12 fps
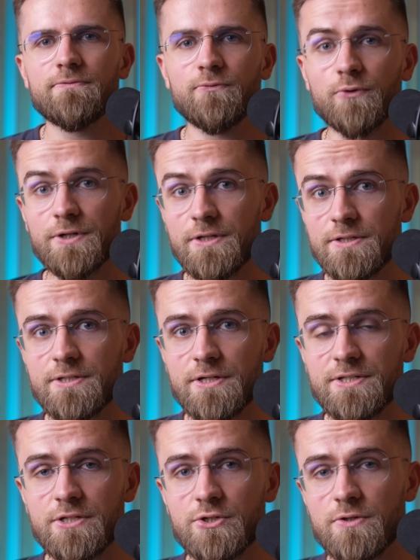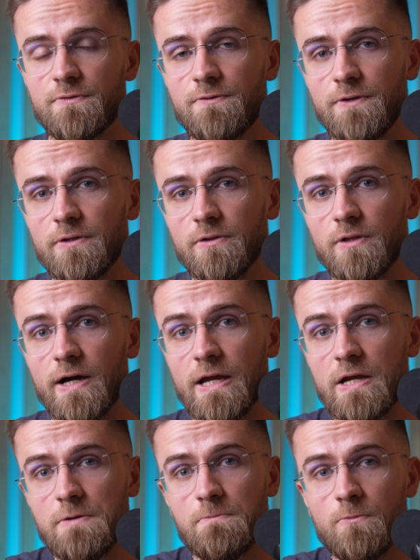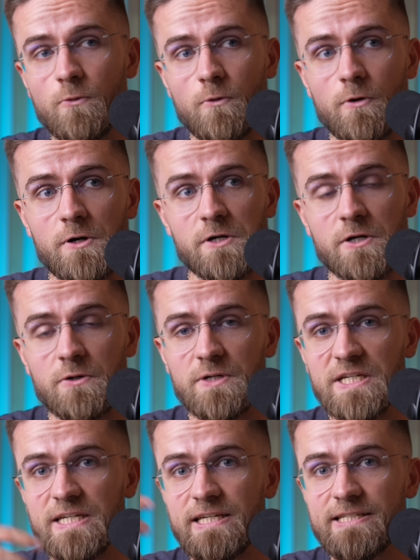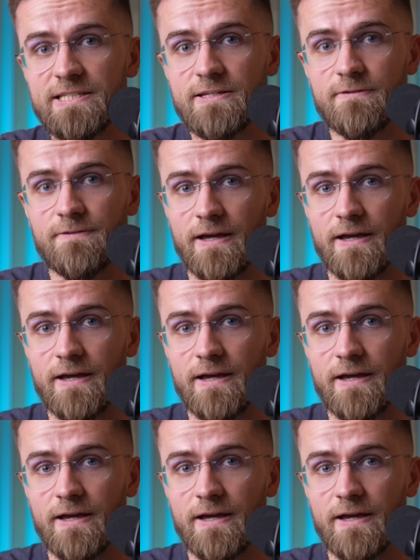For users, it should feel like more cohesive